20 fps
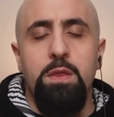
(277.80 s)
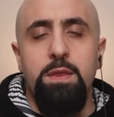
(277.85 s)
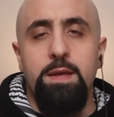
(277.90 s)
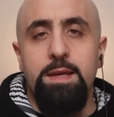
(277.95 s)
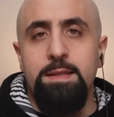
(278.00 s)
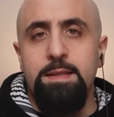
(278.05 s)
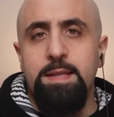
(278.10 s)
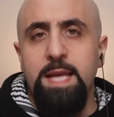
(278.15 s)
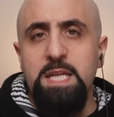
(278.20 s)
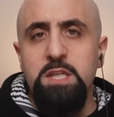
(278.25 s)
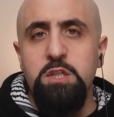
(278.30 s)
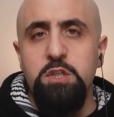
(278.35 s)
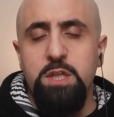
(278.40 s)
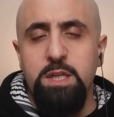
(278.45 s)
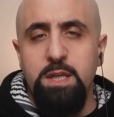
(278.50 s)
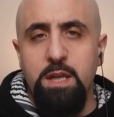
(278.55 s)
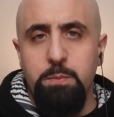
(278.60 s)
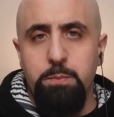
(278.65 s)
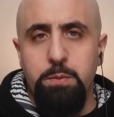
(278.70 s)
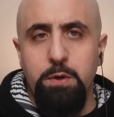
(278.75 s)
the
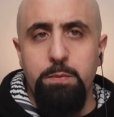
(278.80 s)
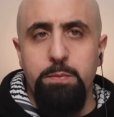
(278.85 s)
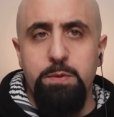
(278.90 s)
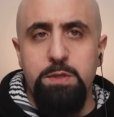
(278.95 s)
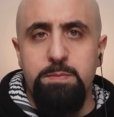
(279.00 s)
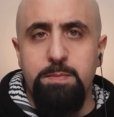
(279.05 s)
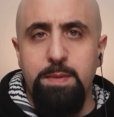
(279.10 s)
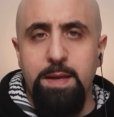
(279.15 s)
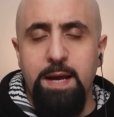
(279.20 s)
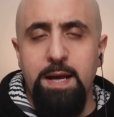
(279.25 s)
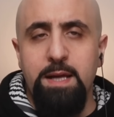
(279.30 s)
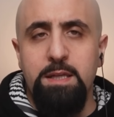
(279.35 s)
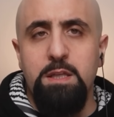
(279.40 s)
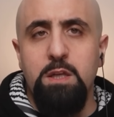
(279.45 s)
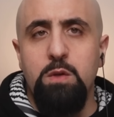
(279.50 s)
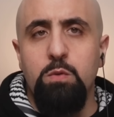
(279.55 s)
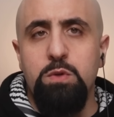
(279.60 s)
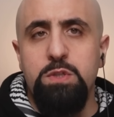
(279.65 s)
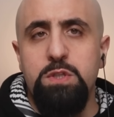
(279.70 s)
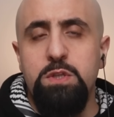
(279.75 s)
intention and purpose behind
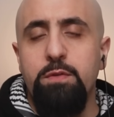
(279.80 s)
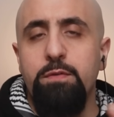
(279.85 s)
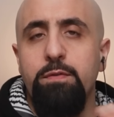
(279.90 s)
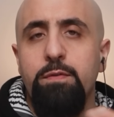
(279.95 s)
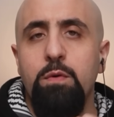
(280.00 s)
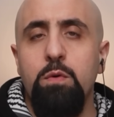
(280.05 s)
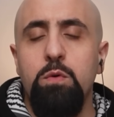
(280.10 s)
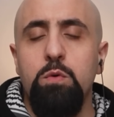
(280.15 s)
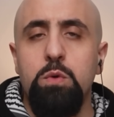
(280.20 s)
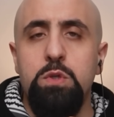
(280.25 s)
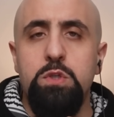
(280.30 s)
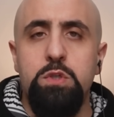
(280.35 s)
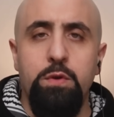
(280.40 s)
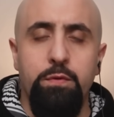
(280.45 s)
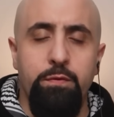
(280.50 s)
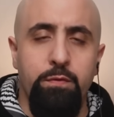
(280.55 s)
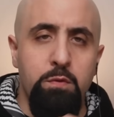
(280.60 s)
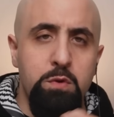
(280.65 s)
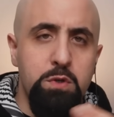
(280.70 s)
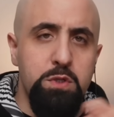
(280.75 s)
it was to
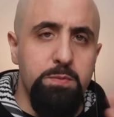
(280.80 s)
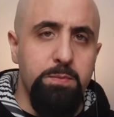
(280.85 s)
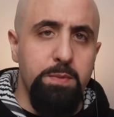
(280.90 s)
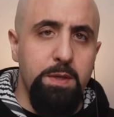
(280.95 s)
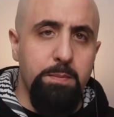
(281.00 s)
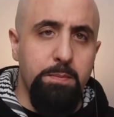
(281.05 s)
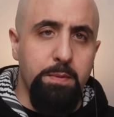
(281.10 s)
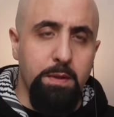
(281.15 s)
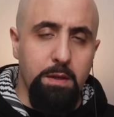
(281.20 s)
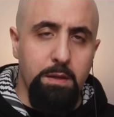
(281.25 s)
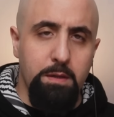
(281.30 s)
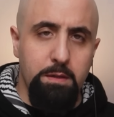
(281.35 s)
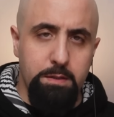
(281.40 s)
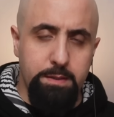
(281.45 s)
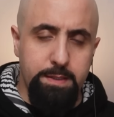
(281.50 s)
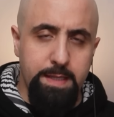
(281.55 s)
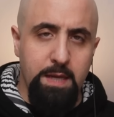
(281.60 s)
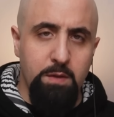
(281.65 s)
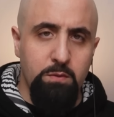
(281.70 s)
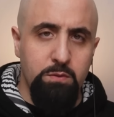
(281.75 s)
force people
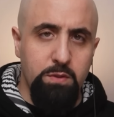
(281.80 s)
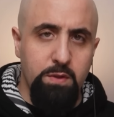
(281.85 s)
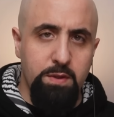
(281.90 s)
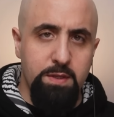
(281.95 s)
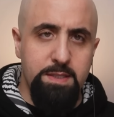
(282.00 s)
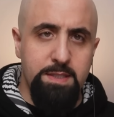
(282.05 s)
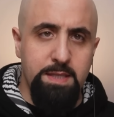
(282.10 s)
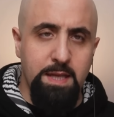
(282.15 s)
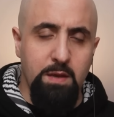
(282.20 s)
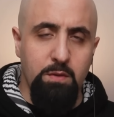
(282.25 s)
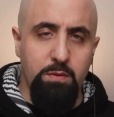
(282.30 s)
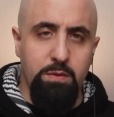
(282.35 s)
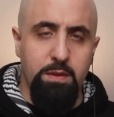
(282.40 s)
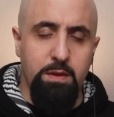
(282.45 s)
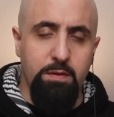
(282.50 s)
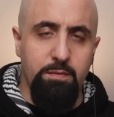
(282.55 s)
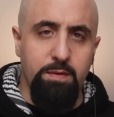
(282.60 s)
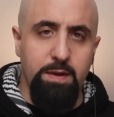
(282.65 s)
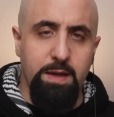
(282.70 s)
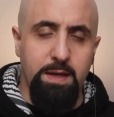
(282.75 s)
down to the south
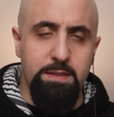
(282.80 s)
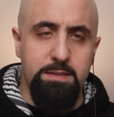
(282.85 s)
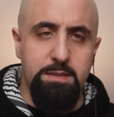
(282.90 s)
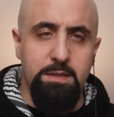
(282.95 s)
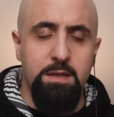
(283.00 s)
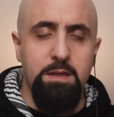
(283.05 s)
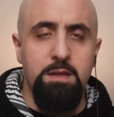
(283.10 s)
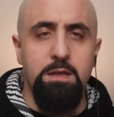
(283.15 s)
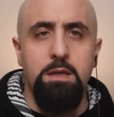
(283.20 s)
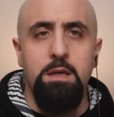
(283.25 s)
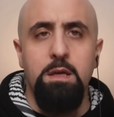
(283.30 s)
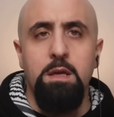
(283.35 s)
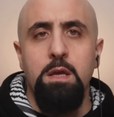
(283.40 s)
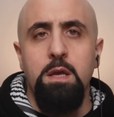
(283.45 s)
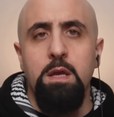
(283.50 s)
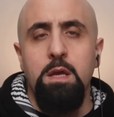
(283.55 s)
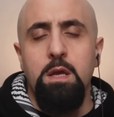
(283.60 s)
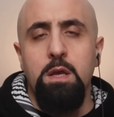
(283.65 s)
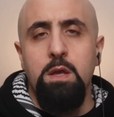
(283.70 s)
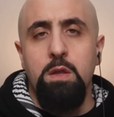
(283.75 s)
of Gaza,
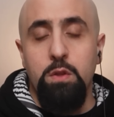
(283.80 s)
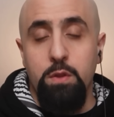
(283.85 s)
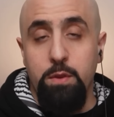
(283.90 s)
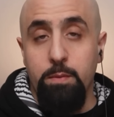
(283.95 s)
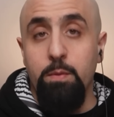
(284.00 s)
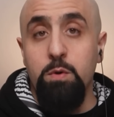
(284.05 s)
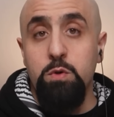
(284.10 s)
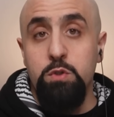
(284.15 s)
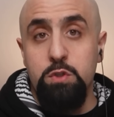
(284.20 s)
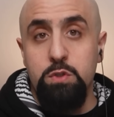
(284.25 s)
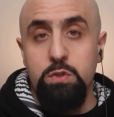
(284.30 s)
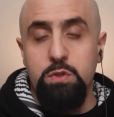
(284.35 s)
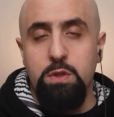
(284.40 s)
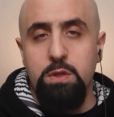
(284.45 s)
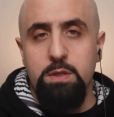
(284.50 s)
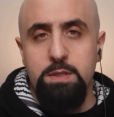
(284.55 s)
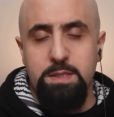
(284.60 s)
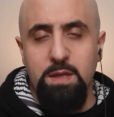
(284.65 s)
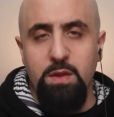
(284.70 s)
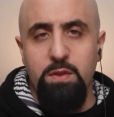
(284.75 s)
the most
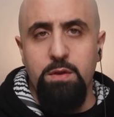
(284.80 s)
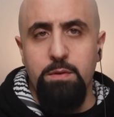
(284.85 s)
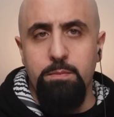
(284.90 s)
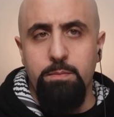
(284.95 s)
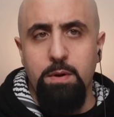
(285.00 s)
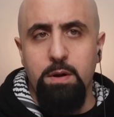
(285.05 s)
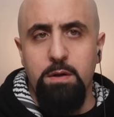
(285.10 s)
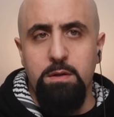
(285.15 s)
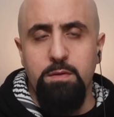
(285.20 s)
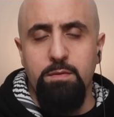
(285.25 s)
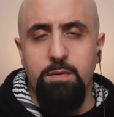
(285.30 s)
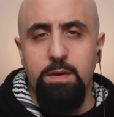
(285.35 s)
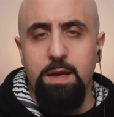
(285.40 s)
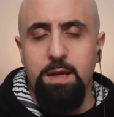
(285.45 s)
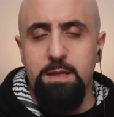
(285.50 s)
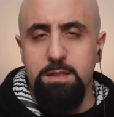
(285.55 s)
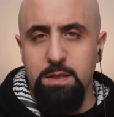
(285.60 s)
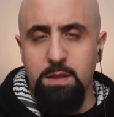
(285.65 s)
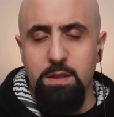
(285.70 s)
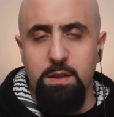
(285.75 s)
southern part of
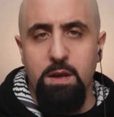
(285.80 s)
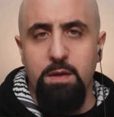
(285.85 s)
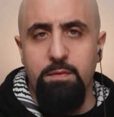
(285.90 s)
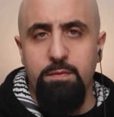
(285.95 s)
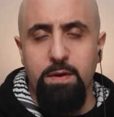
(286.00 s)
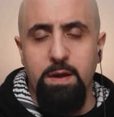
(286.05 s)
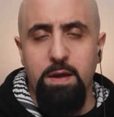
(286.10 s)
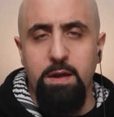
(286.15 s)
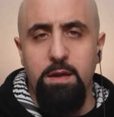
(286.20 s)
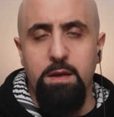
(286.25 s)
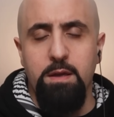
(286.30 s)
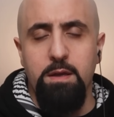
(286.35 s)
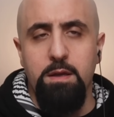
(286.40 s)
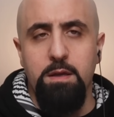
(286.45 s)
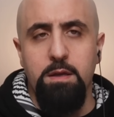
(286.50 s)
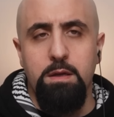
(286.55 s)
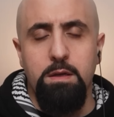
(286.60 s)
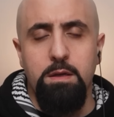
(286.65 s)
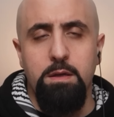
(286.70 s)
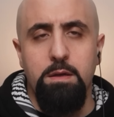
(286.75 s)
Gaza, the
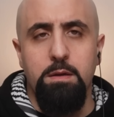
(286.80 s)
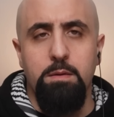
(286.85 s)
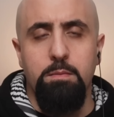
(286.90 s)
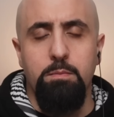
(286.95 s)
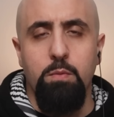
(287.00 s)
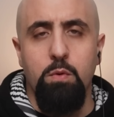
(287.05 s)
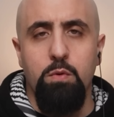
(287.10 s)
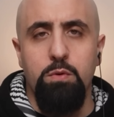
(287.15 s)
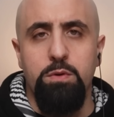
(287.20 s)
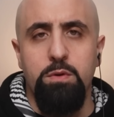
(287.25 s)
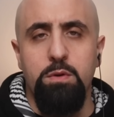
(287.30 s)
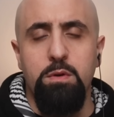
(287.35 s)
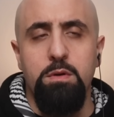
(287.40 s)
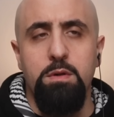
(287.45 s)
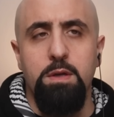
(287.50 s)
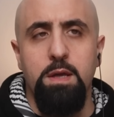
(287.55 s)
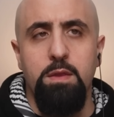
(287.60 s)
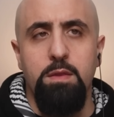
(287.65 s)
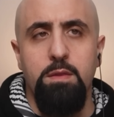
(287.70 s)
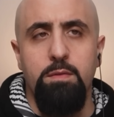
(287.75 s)
Rafah border
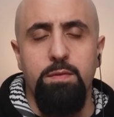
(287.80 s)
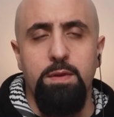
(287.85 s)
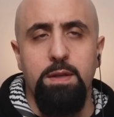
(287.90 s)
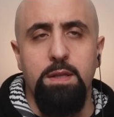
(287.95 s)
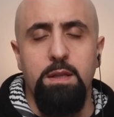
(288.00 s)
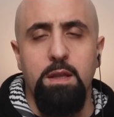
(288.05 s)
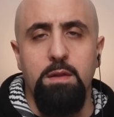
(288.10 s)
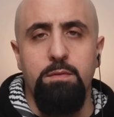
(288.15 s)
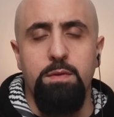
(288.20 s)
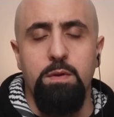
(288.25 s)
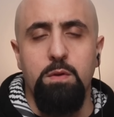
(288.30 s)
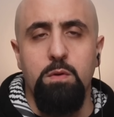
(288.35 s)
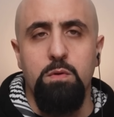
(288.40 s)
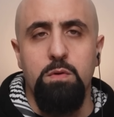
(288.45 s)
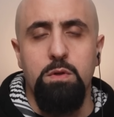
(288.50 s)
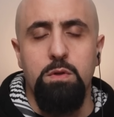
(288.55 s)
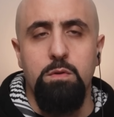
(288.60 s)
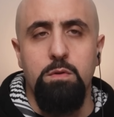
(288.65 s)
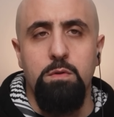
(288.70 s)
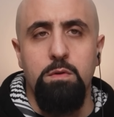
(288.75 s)
and the Philadelphia
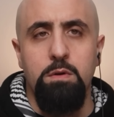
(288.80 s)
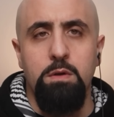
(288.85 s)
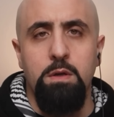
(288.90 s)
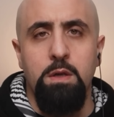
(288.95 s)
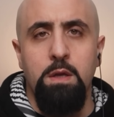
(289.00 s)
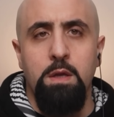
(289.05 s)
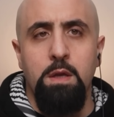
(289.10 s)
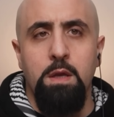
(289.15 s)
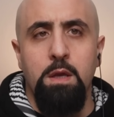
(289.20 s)
corridor,